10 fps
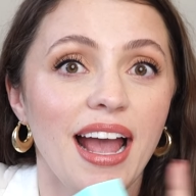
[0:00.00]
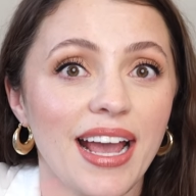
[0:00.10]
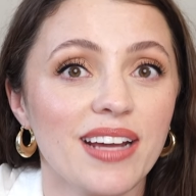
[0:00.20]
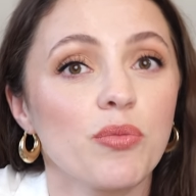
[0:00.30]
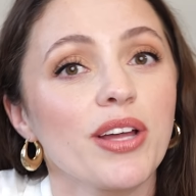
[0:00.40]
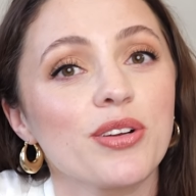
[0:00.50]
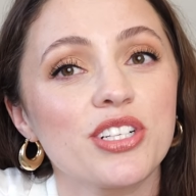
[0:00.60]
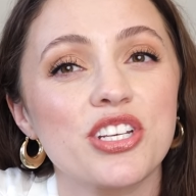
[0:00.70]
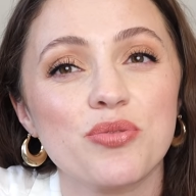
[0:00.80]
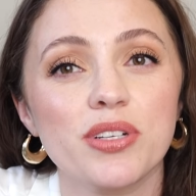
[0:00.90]
and whether
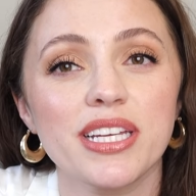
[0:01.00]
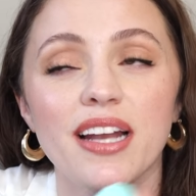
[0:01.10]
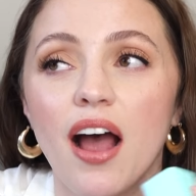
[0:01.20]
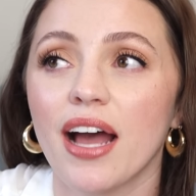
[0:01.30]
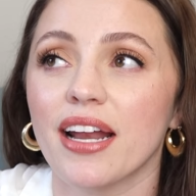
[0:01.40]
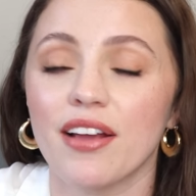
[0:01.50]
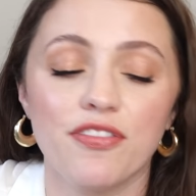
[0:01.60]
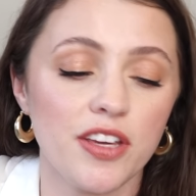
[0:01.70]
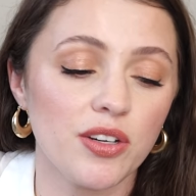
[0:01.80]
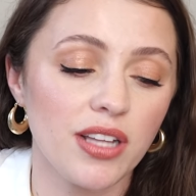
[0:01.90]
it's just really not. And I
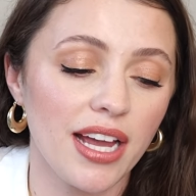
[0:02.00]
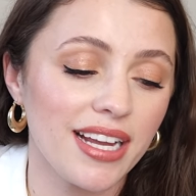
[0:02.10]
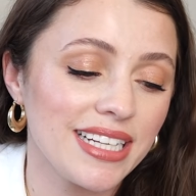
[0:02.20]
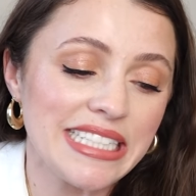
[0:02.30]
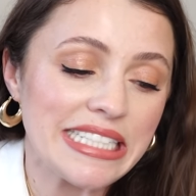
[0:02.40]
feel like